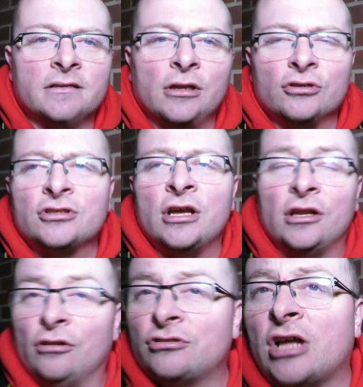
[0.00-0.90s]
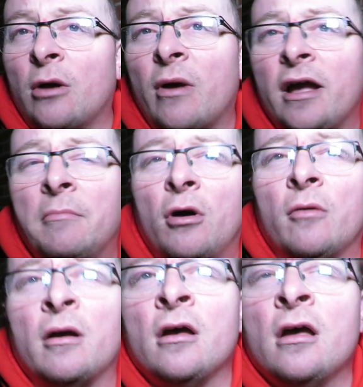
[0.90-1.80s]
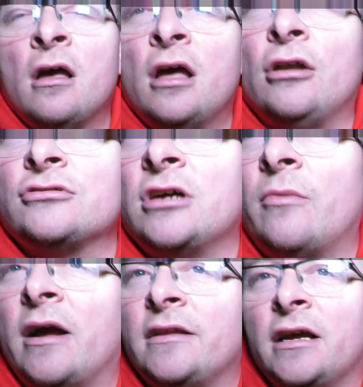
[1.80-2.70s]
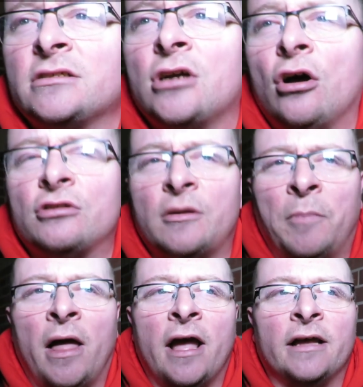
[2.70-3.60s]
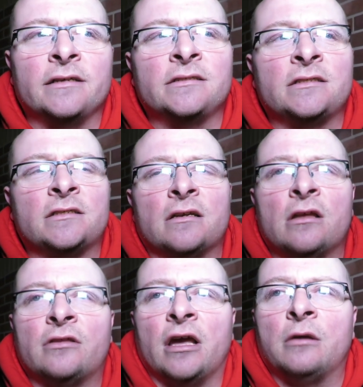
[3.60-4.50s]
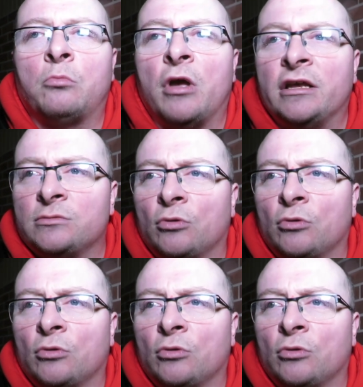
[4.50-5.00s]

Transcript: It looks that way. It looks that way, that he's got the players that he's